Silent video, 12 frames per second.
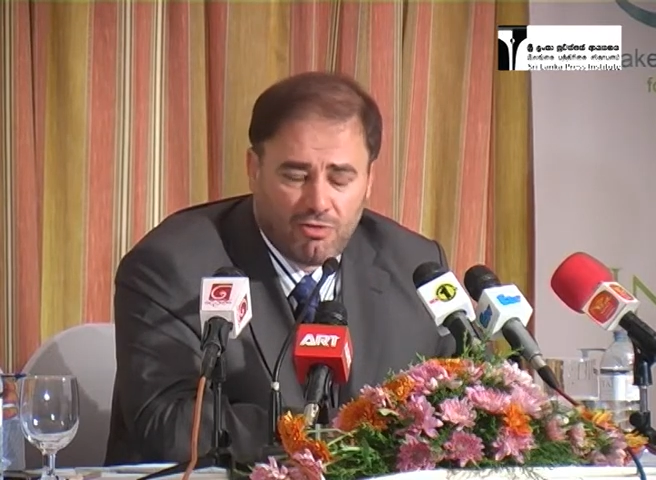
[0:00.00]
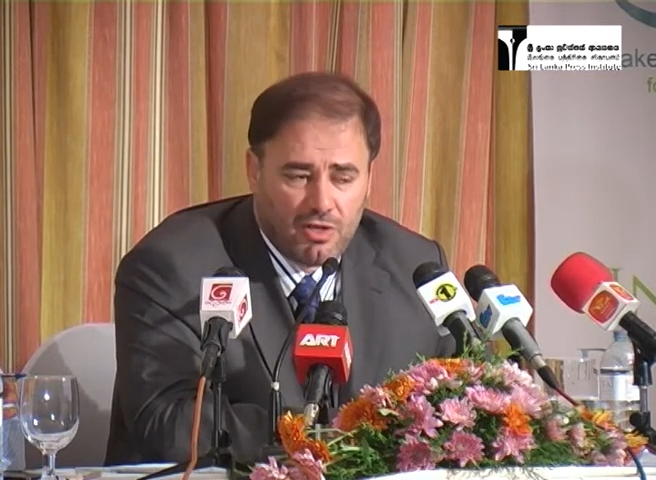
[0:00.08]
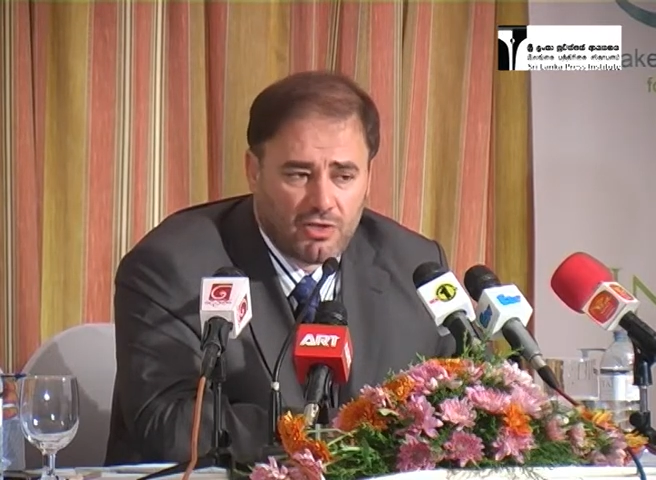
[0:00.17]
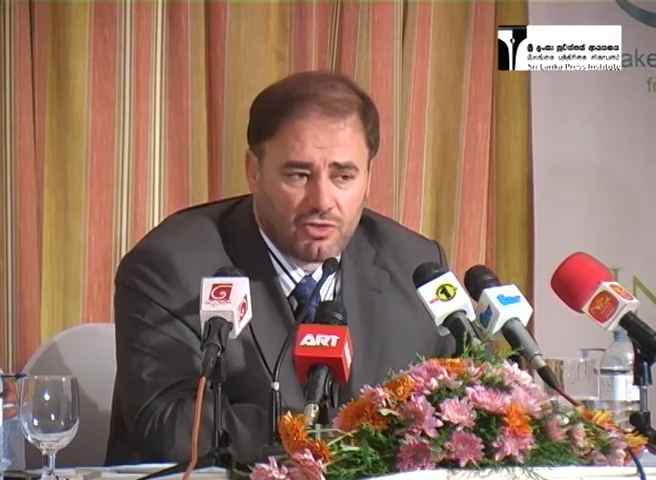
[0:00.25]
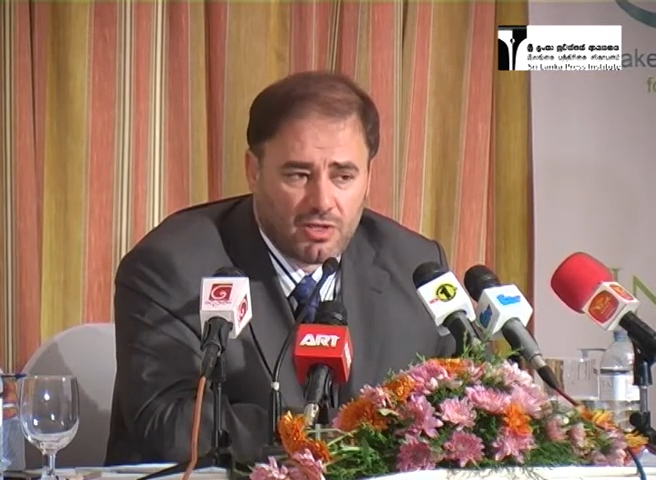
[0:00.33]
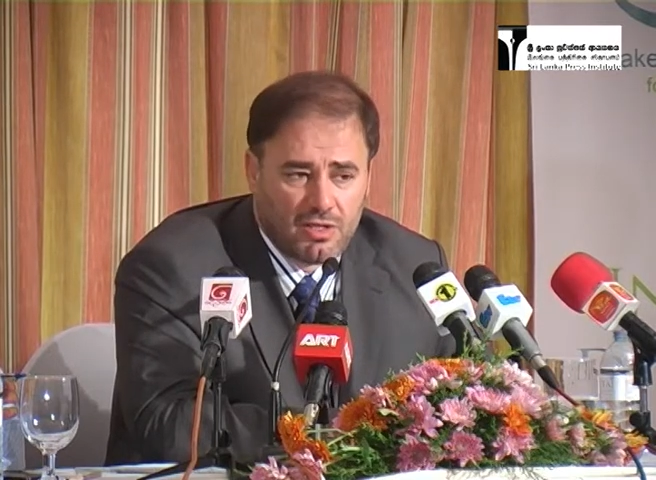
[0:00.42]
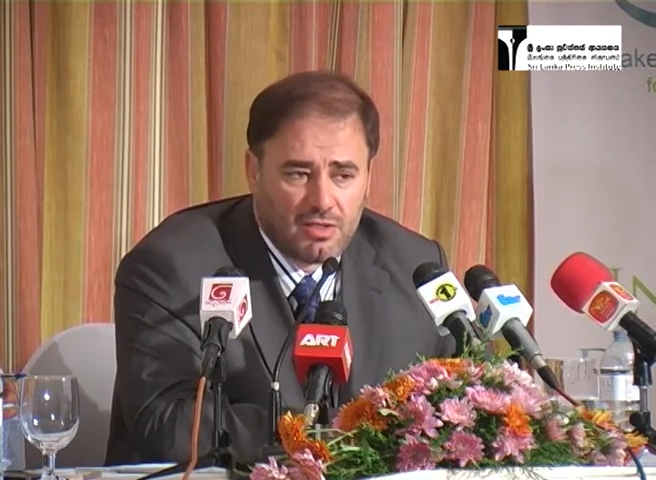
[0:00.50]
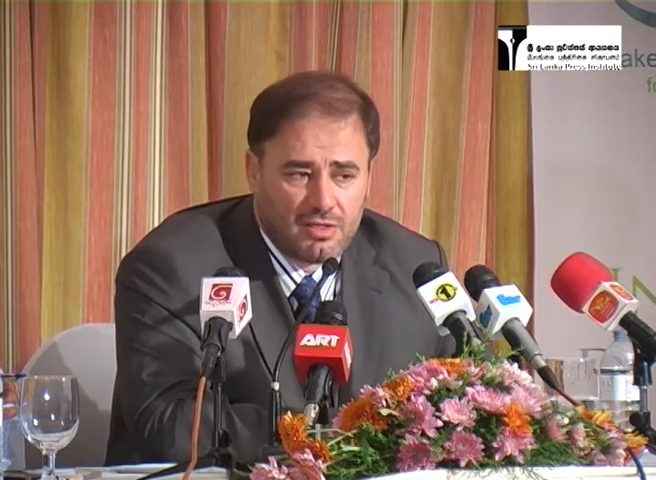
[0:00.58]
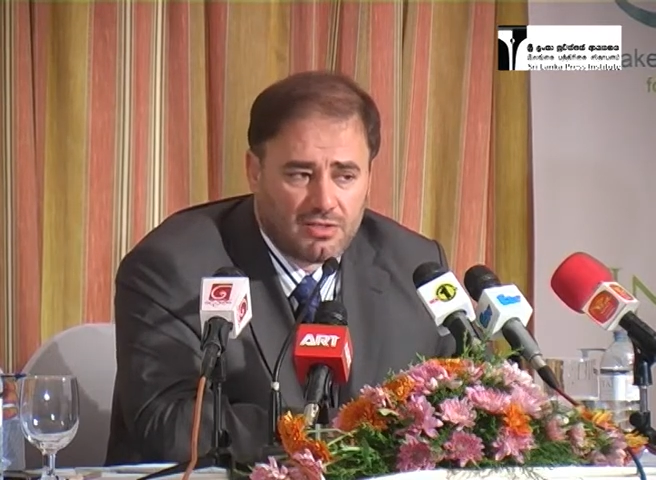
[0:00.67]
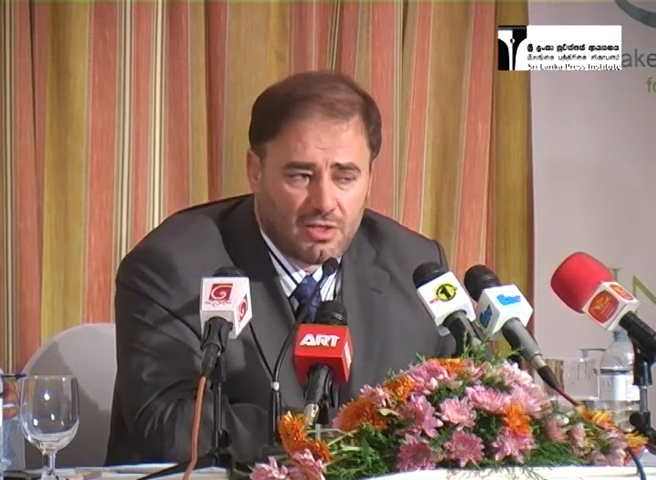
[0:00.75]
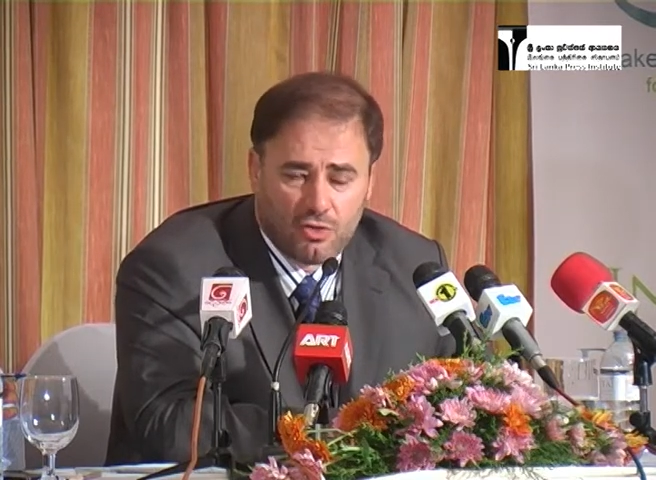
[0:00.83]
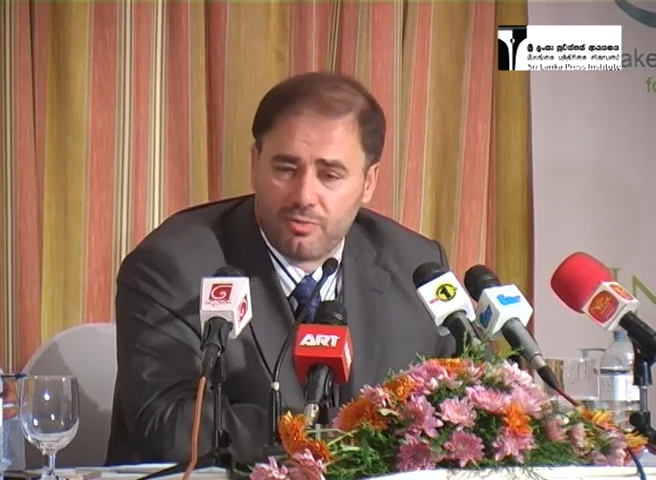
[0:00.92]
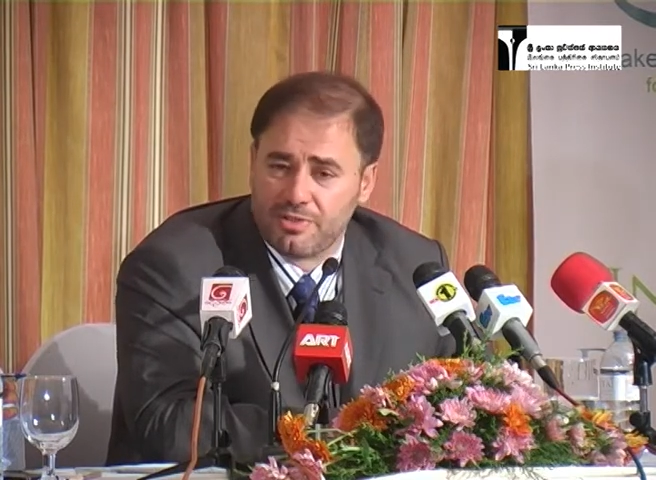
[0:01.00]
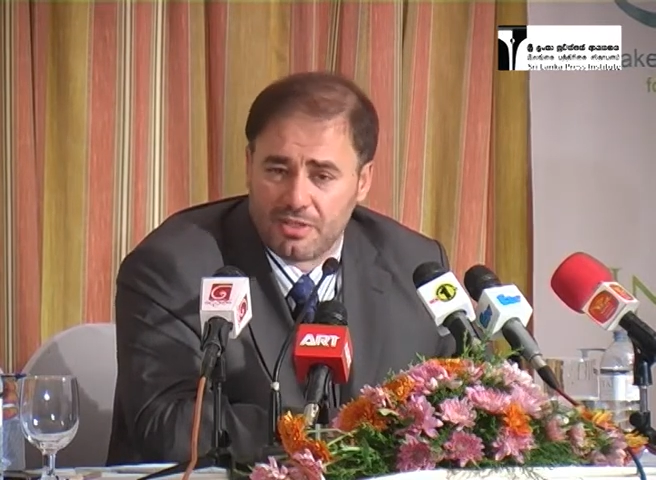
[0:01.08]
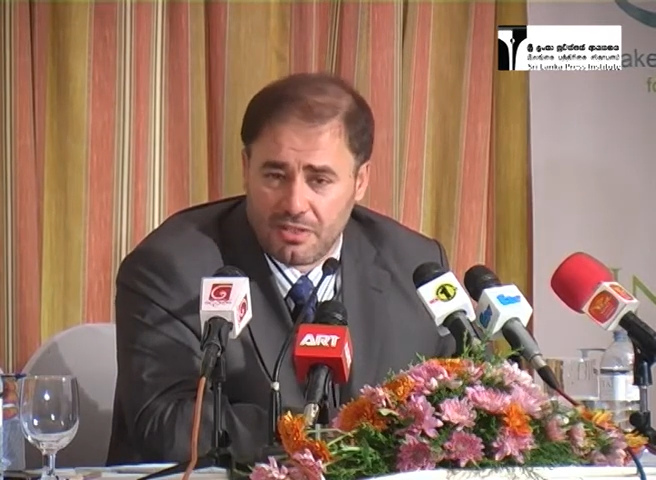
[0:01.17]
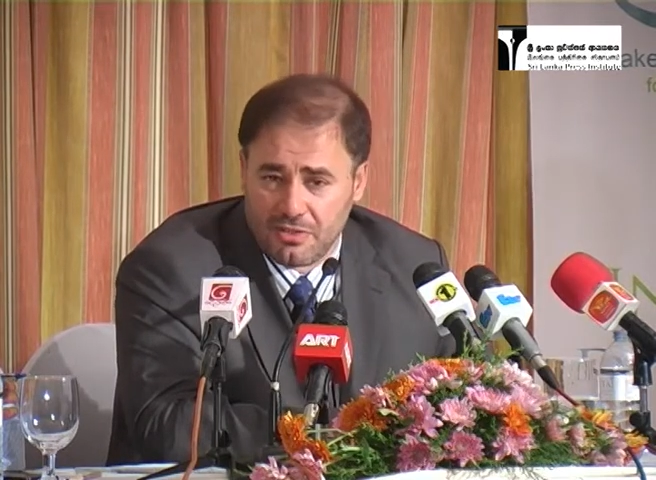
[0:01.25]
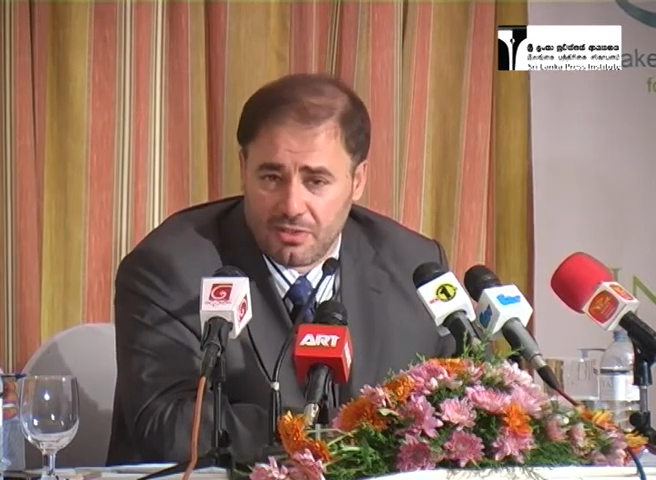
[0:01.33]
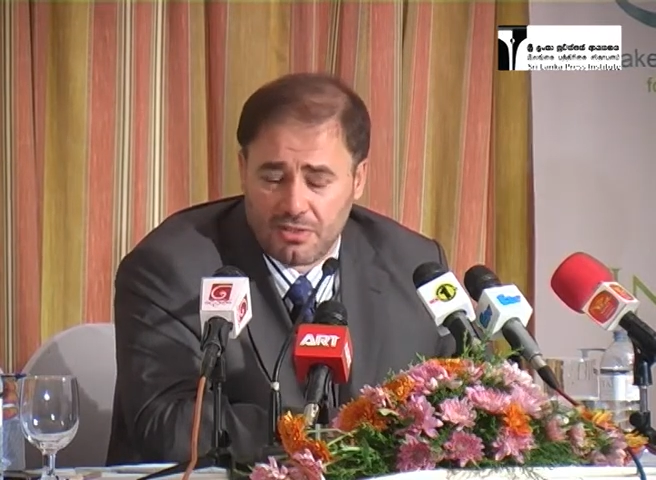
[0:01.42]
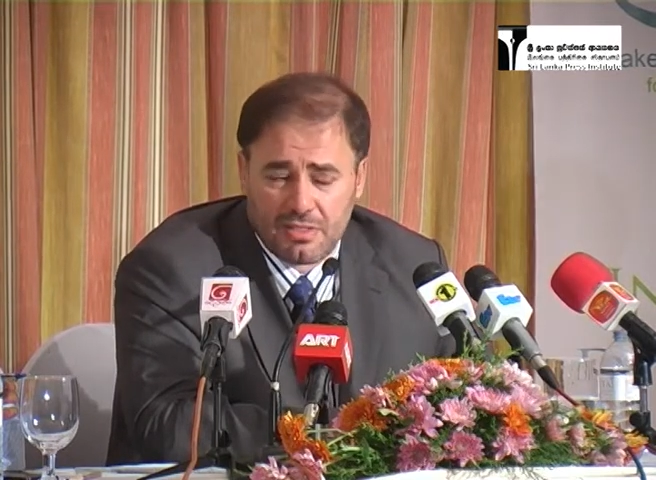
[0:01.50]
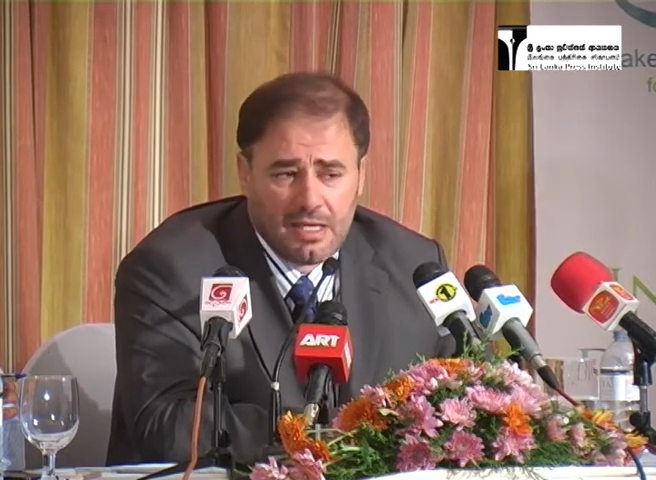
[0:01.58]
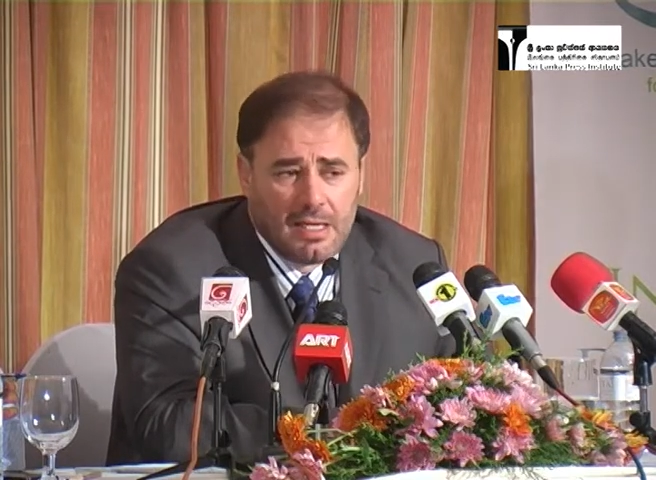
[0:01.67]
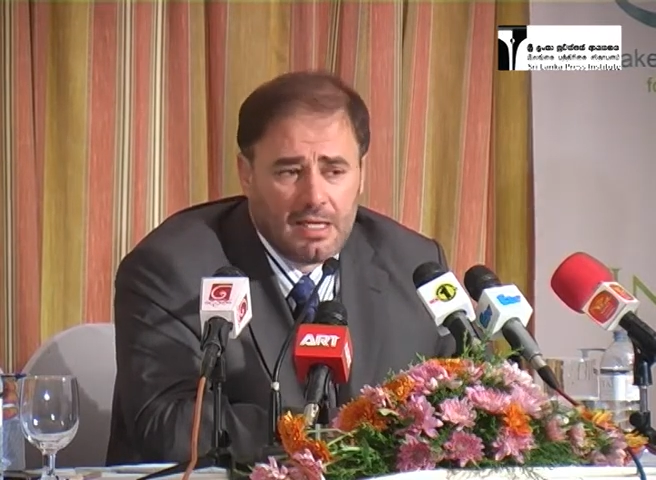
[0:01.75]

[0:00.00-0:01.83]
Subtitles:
financial circumstances.